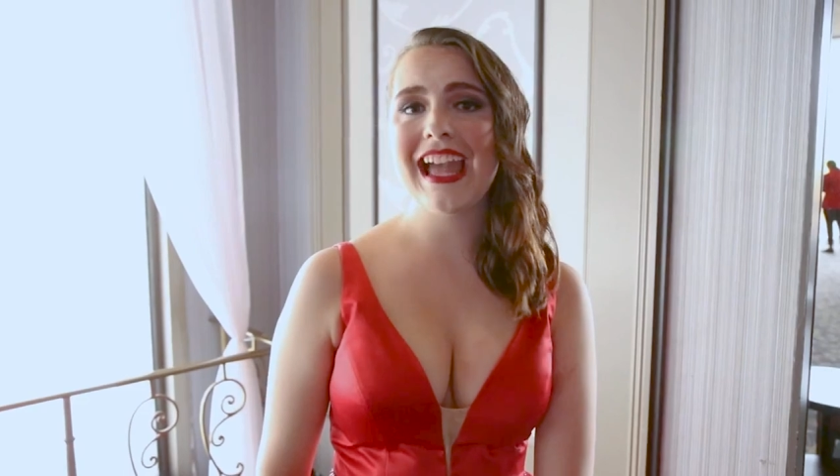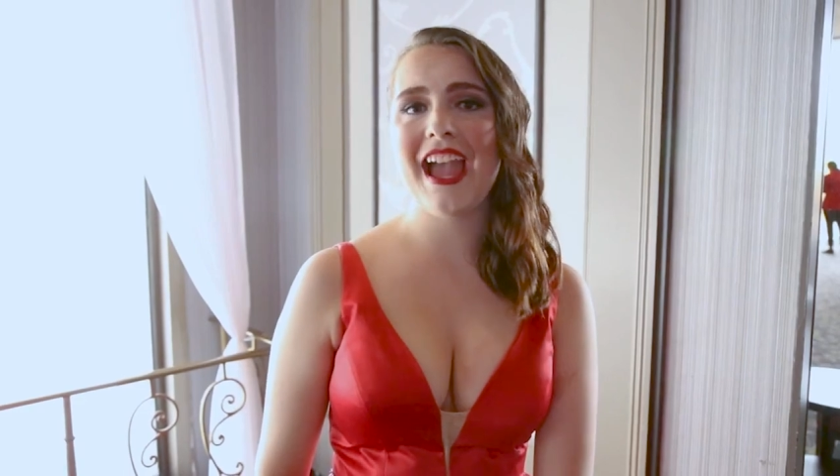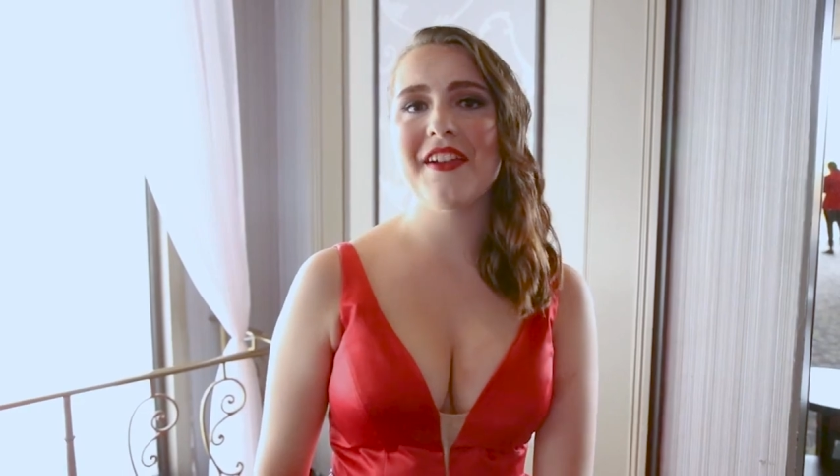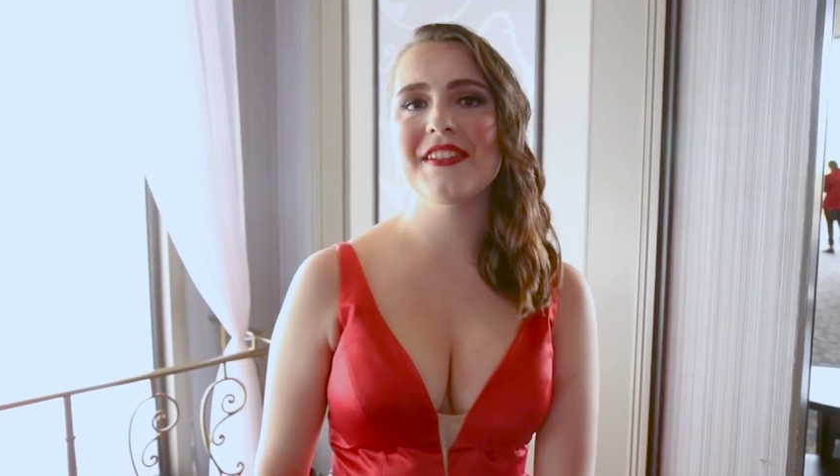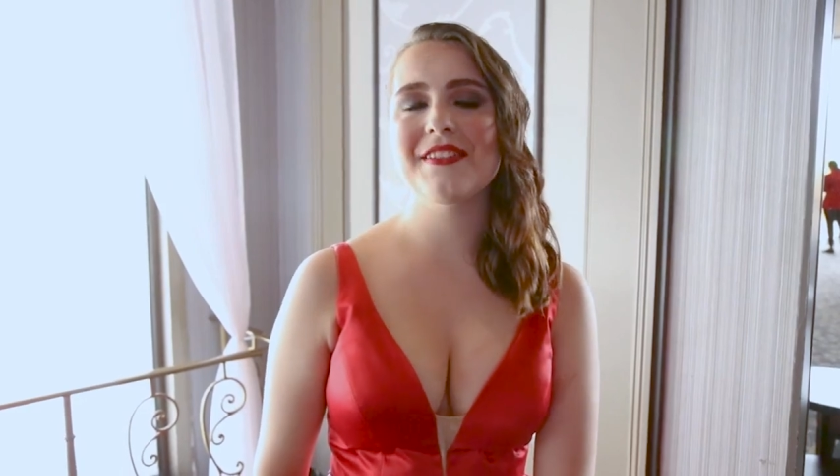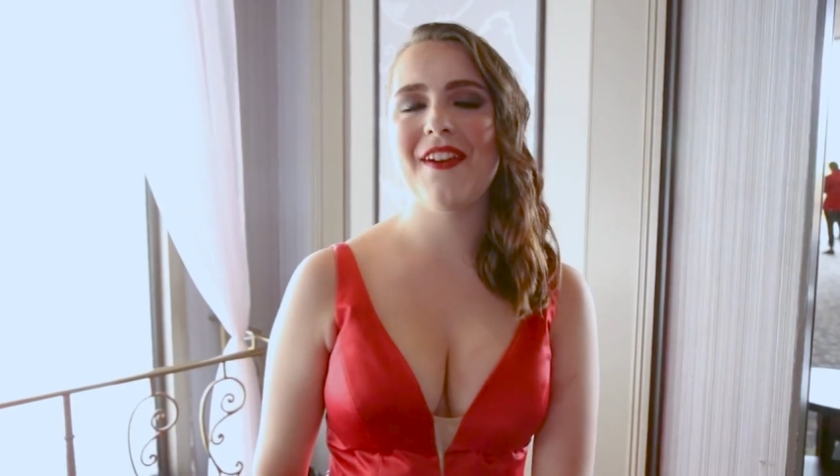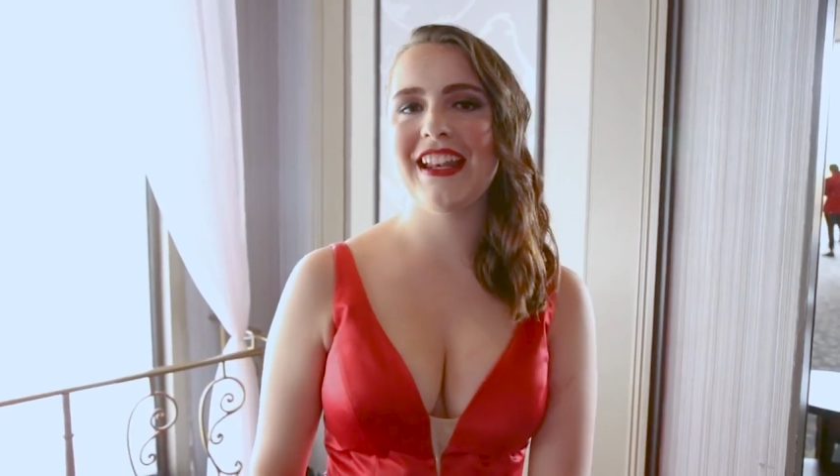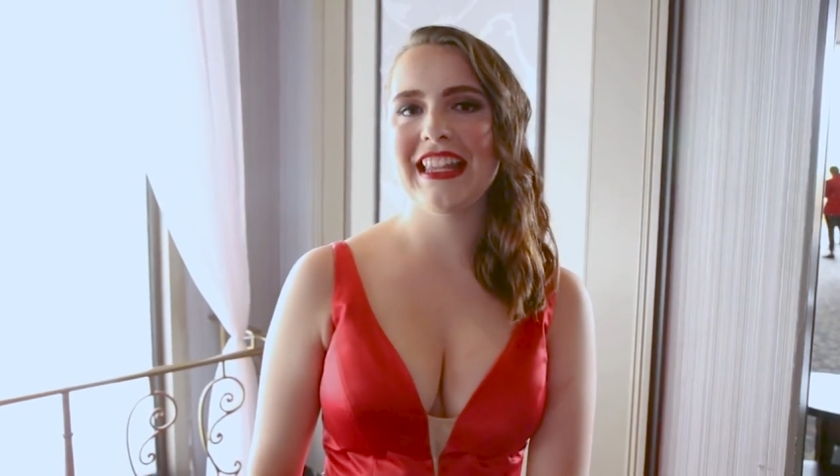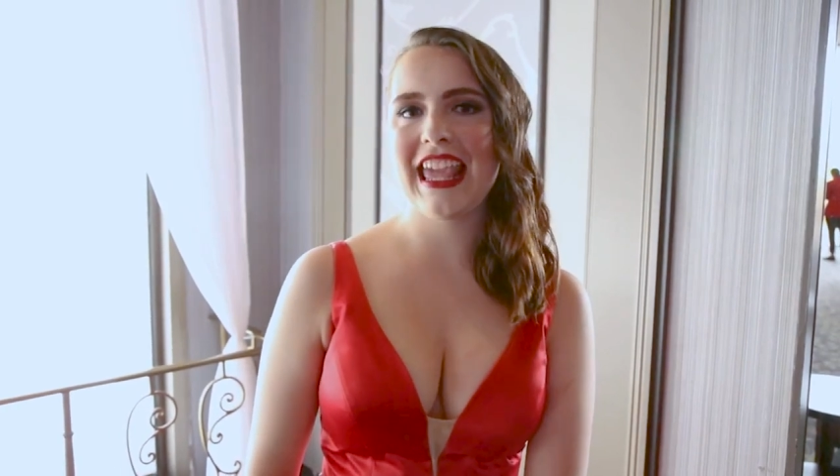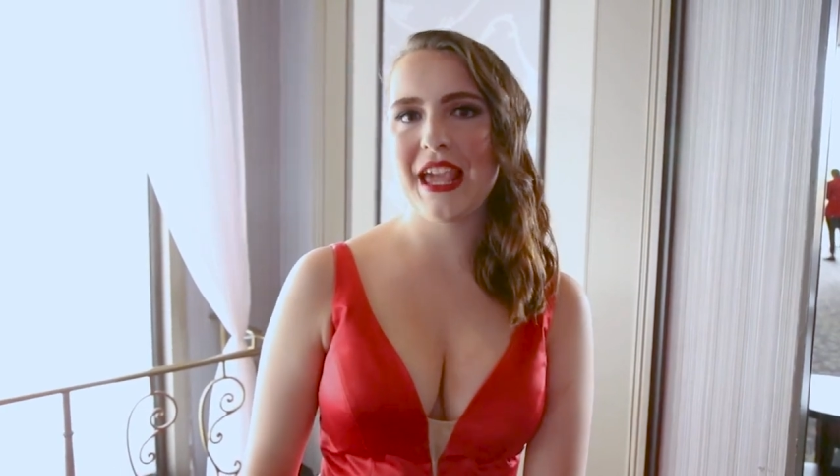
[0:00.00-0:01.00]
I was
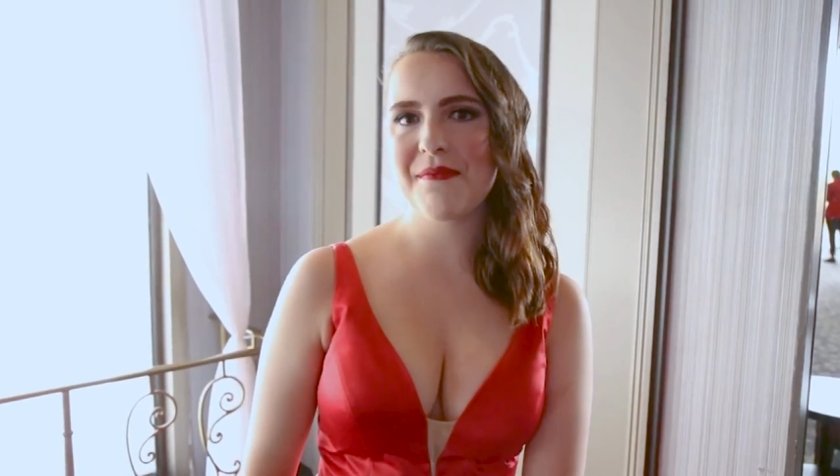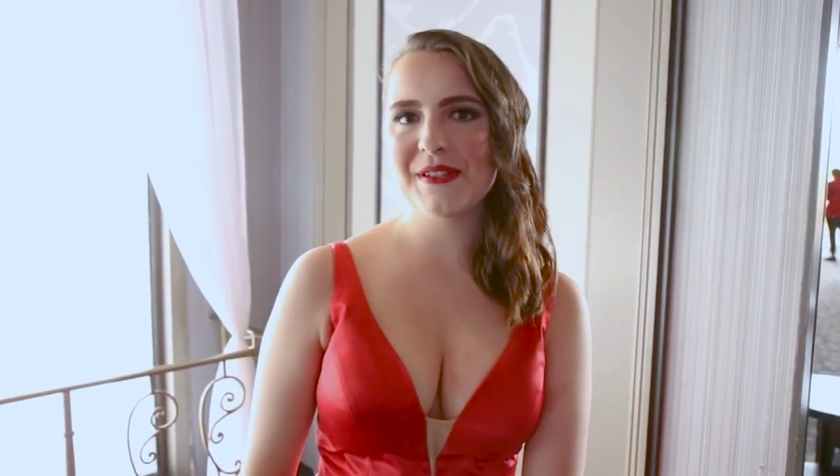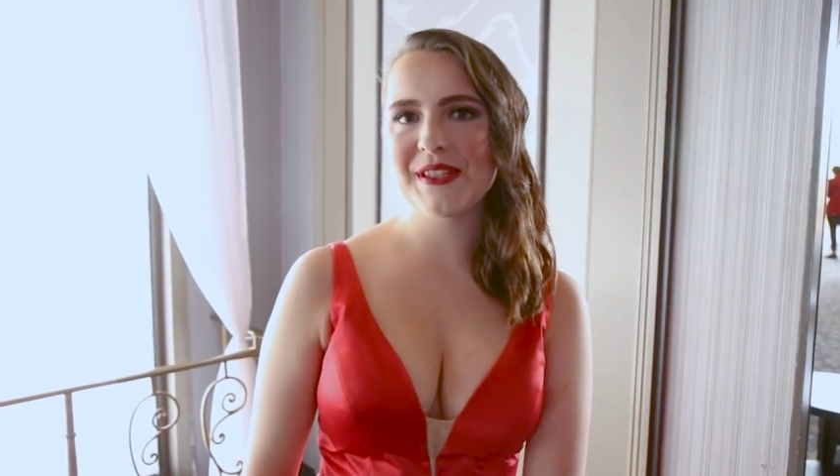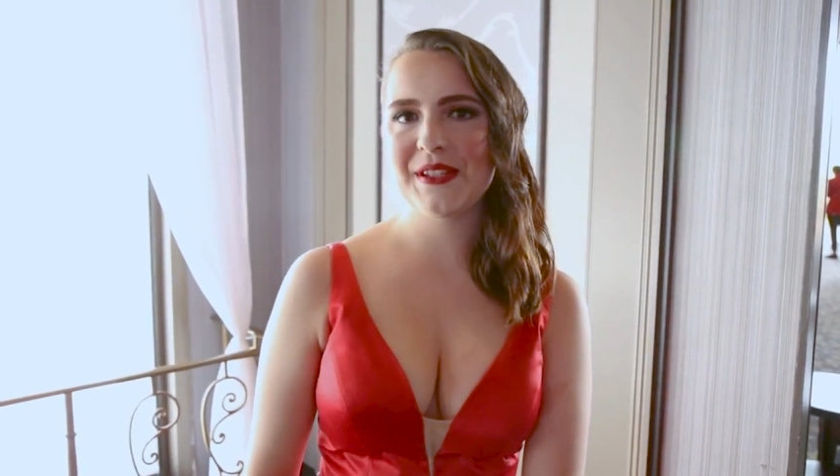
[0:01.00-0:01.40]
finally able